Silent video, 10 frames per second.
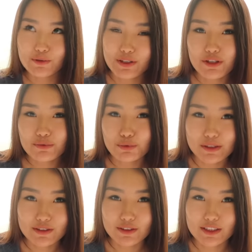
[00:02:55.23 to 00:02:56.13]
Russian women
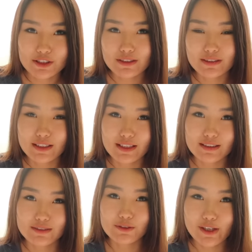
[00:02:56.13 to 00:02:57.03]
traditionally
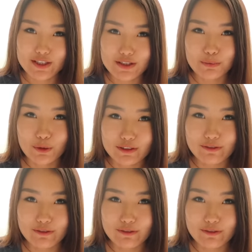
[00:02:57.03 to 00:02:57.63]
dressed more